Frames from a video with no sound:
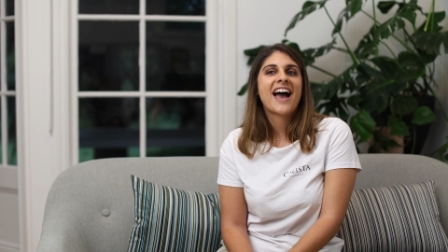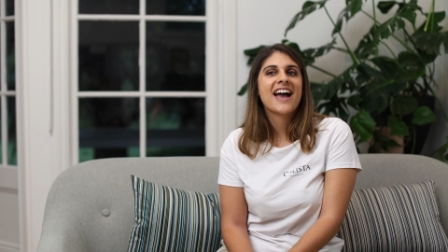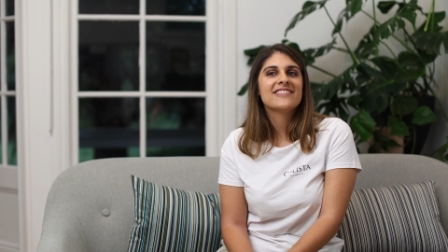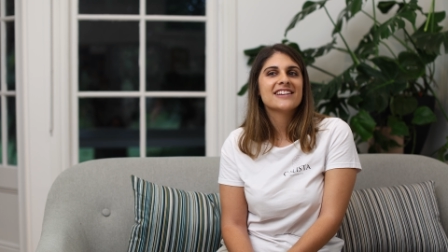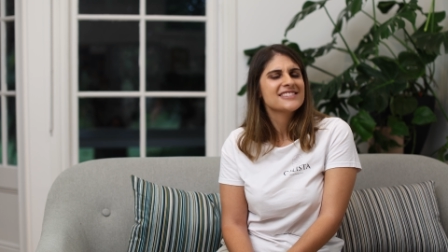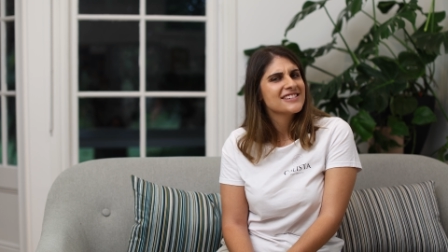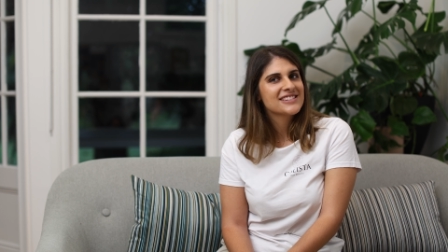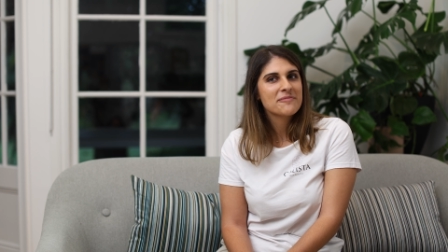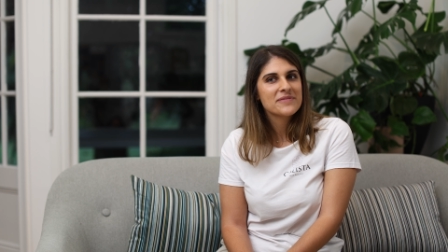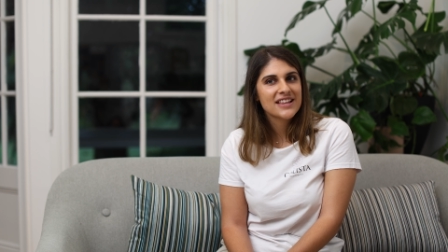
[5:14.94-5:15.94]
And that's just
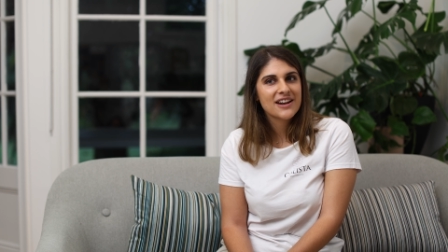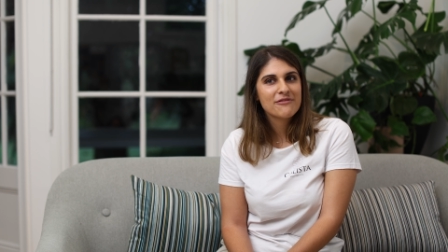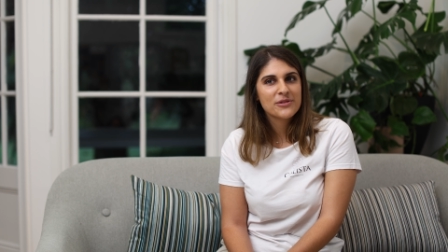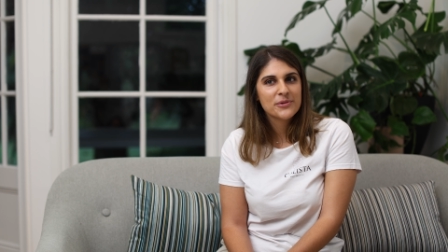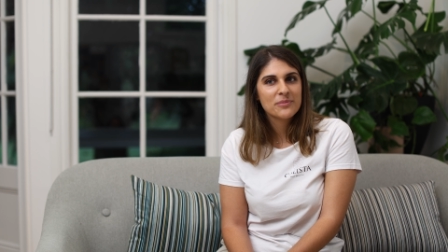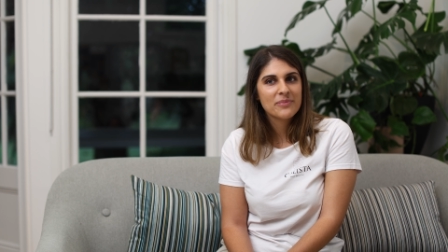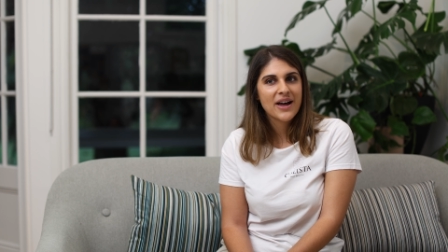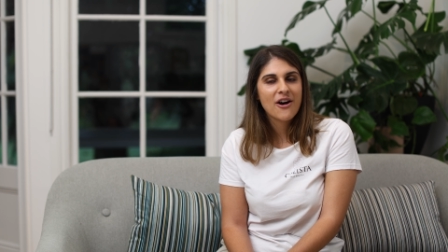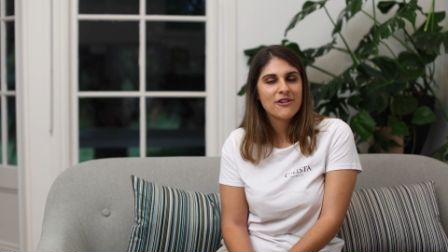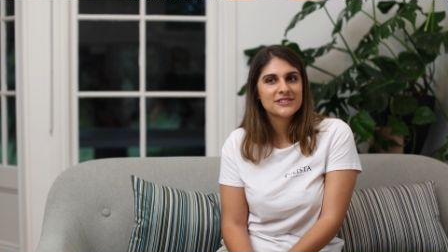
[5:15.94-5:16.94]
something that I've thought
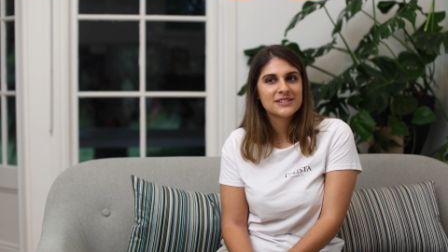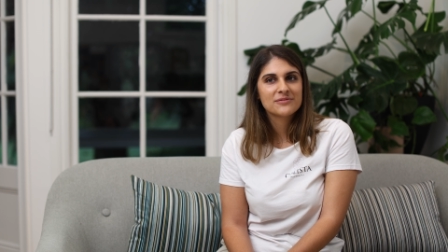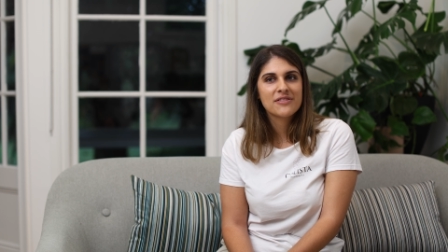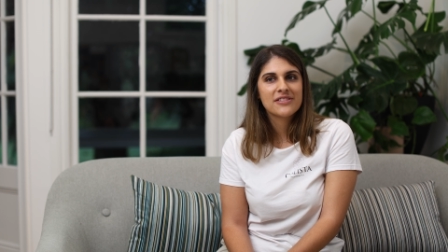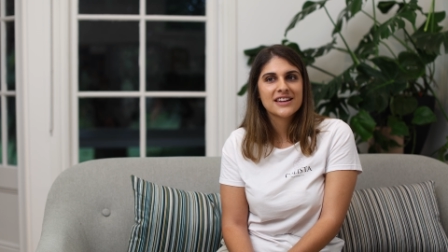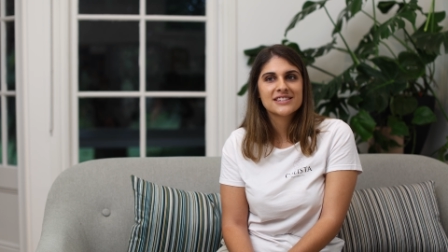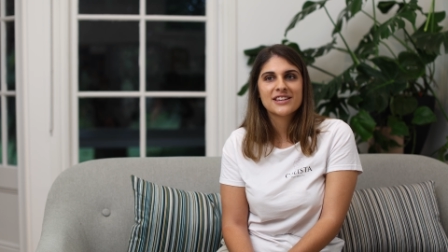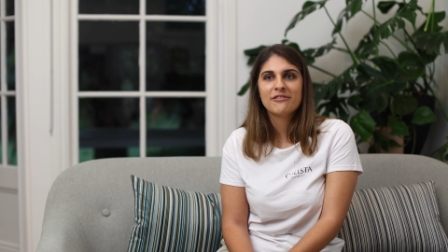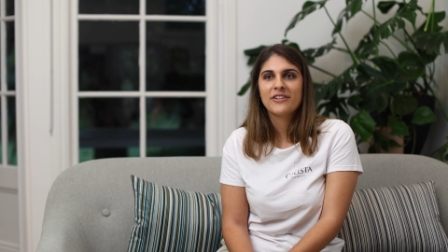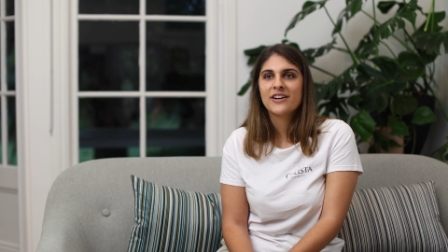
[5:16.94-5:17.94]
about often when things
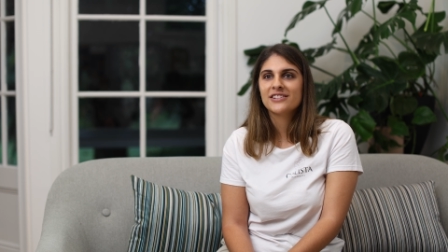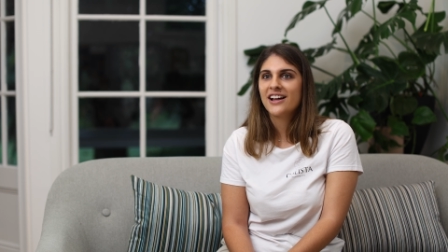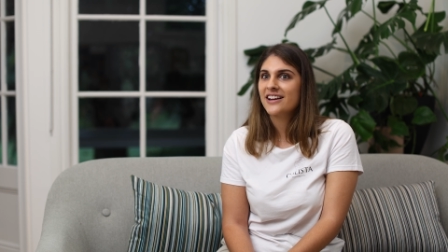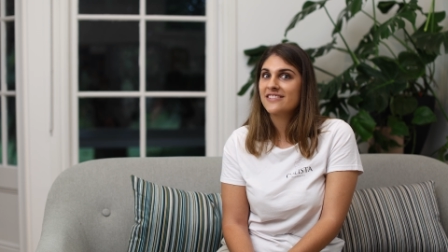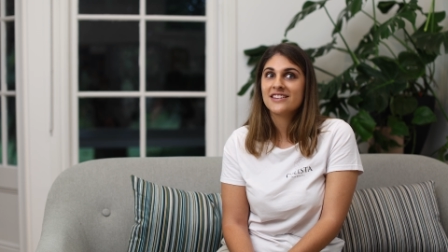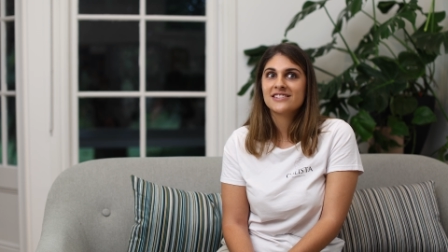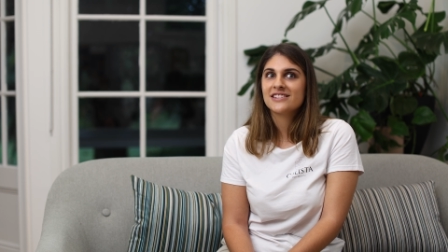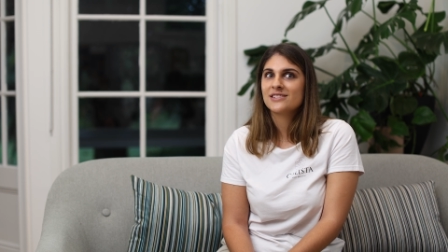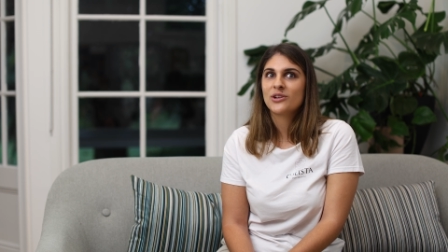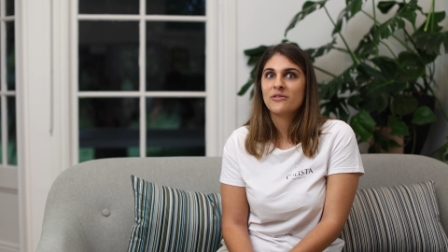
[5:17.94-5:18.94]
have felt like they're
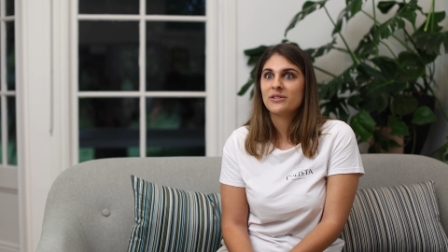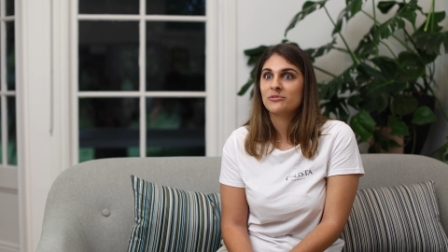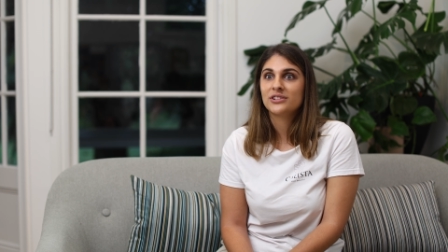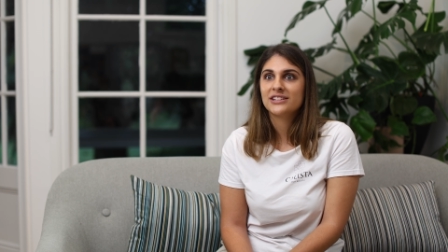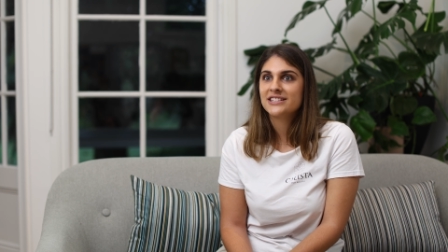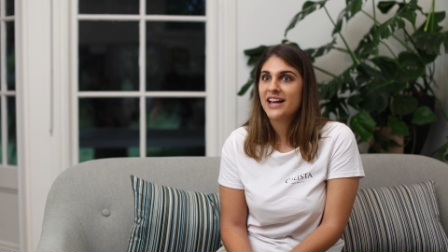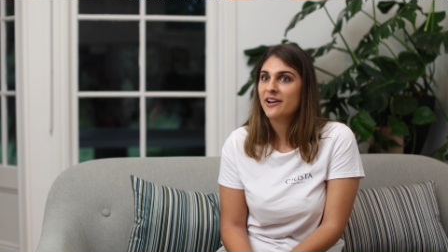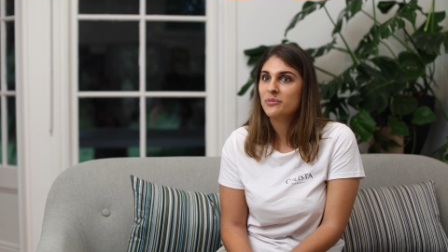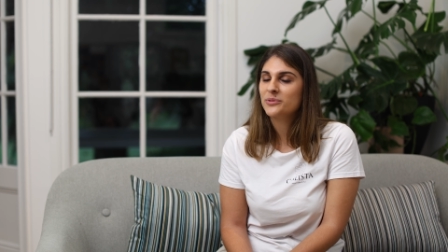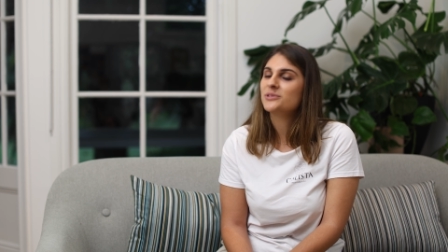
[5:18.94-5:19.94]
just going really
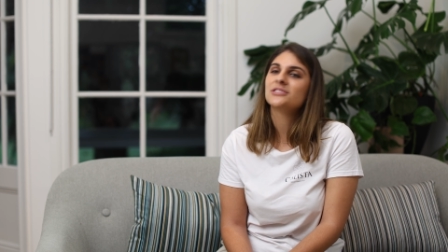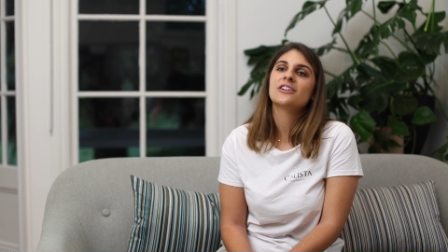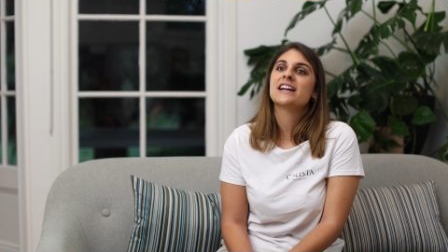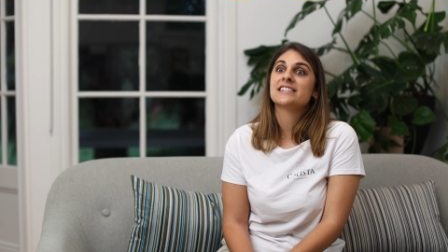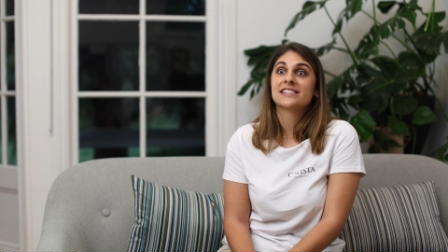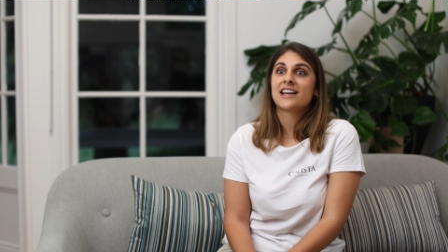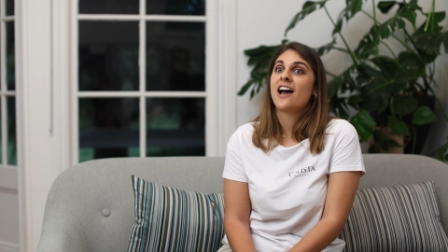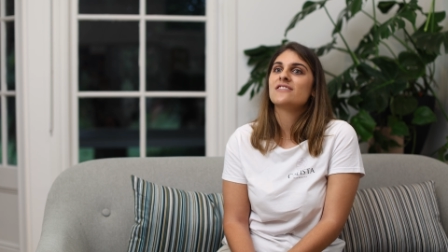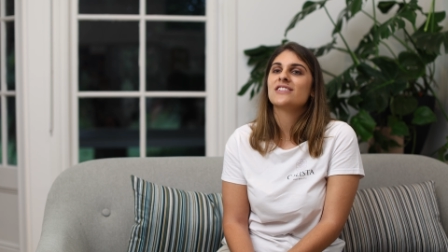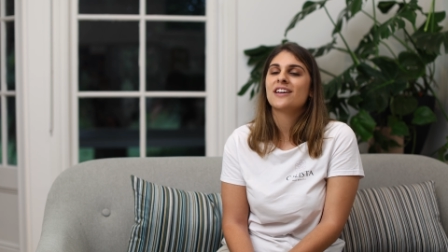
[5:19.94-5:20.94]
terrible, or I just
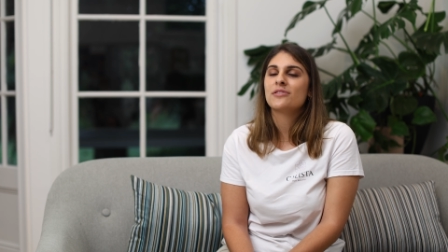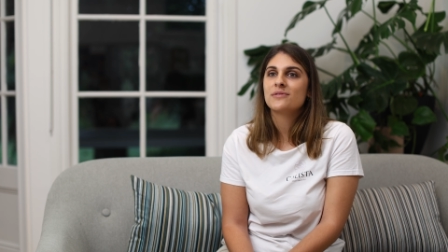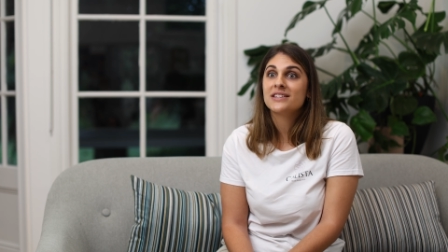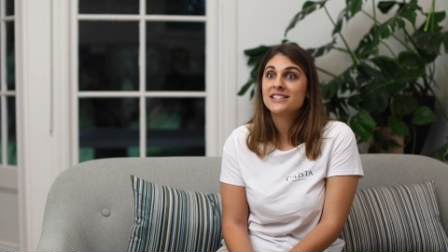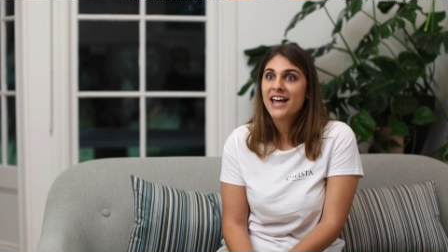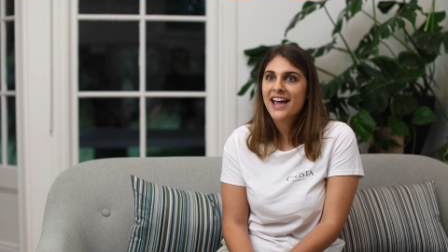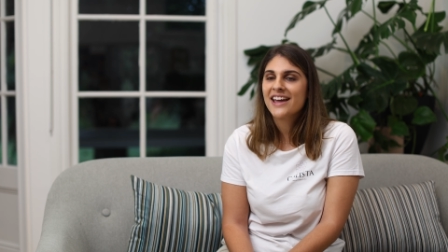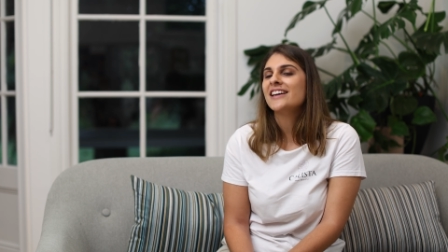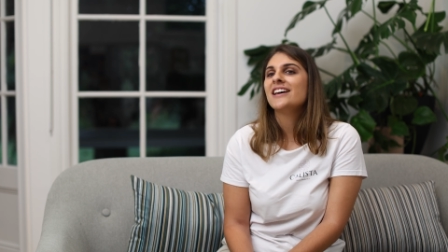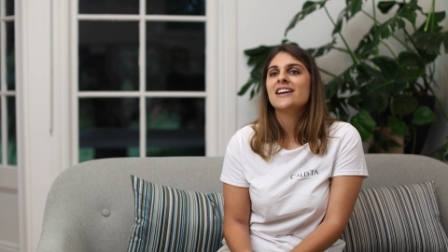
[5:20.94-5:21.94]
can't even get through the day,